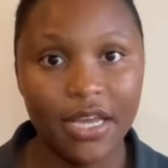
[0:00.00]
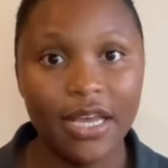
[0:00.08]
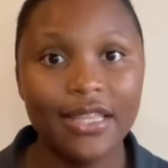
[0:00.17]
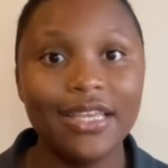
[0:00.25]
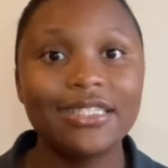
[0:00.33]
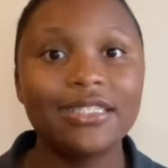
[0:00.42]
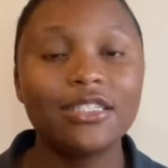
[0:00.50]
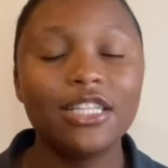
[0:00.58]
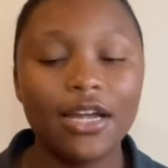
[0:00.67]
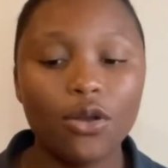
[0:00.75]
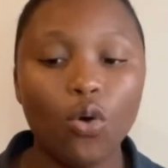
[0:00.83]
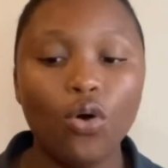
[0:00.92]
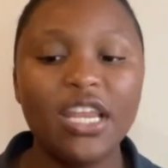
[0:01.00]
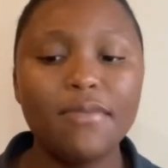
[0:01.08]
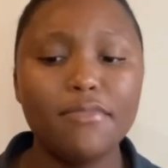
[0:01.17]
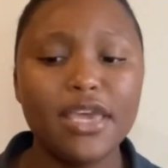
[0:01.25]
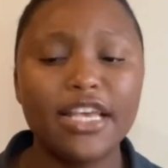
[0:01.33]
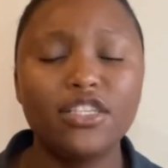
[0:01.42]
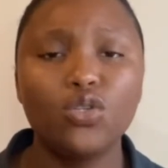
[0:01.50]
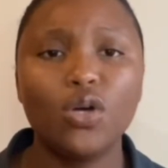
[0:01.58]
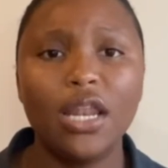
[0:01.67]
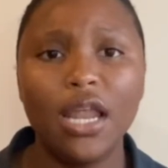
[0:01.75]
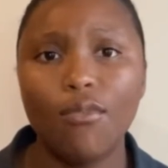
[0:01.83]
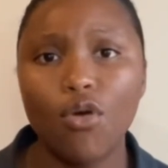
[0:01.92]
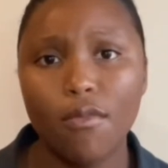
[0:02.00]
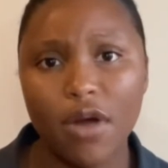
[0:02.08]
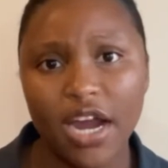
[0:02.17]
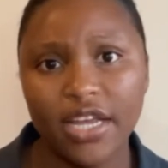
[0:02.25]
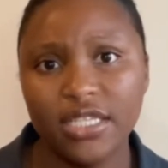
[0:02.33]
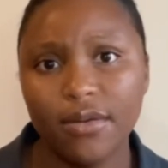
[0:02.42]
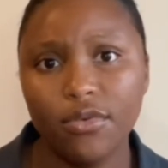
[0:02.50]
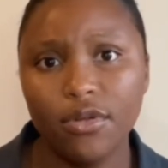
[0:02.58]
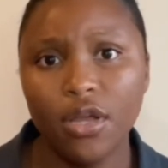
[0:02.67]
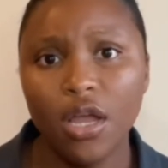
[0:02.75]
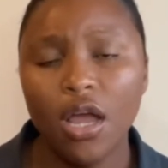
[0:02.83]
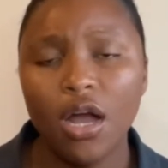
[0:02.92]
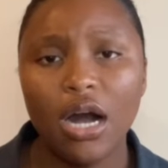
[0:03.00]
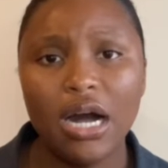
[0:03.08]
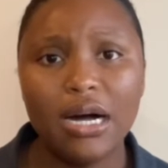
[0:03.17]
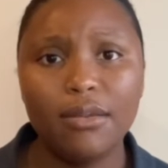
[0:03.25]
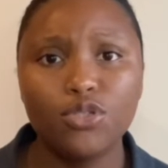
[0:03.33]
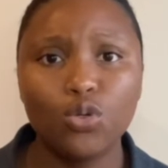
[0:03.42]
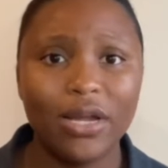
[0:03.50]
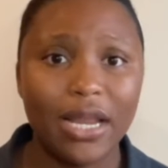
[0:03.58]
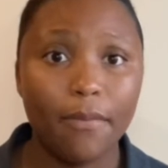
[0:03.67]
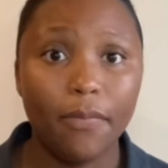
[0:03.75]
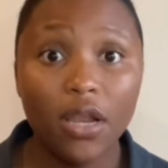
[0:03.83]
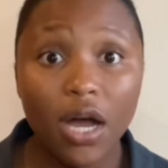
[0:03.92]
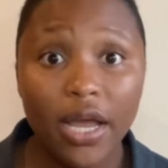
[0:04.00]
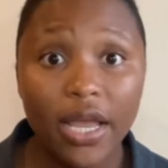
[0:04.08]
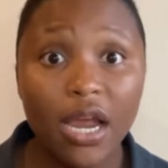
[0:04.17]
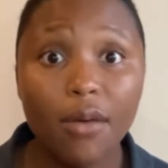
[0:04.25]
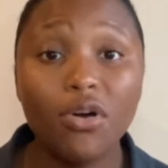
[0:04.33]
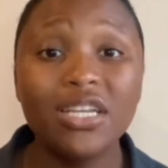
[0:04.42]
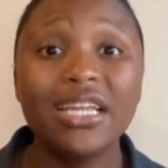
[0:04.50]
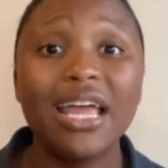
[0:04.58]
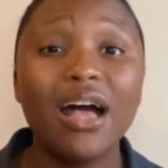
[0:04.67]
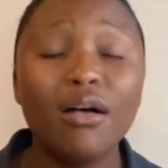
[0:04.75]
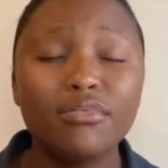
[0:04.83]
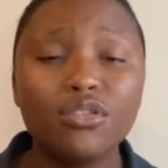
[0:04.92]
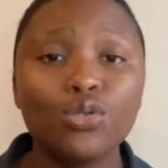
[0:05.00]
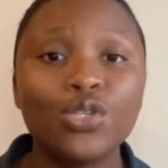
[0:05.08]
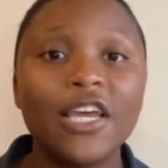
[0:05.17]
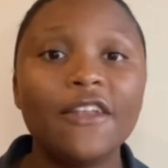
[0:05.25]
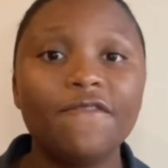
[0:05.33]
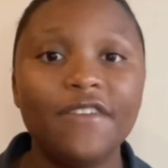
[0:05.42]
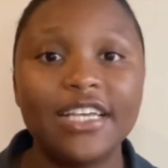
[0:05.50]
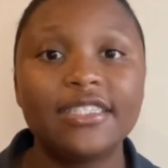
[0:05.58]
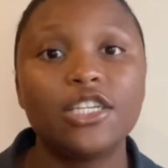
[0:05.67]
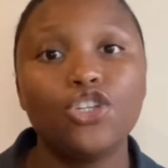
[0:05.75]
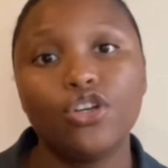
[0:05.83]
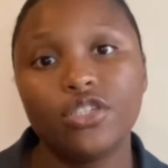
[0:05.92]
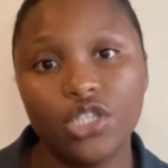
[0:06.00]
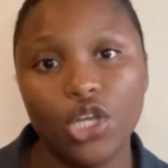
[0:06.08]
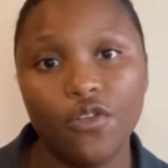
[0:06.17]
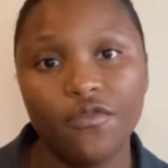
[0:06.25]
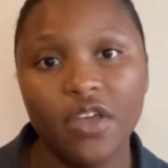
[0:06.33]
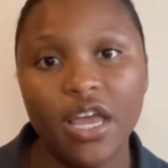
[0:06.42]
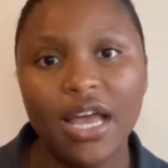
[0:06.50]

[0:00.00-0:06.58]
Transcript: This not only makes you a lot more marketable to an employer, but it helps you to invest in yourself.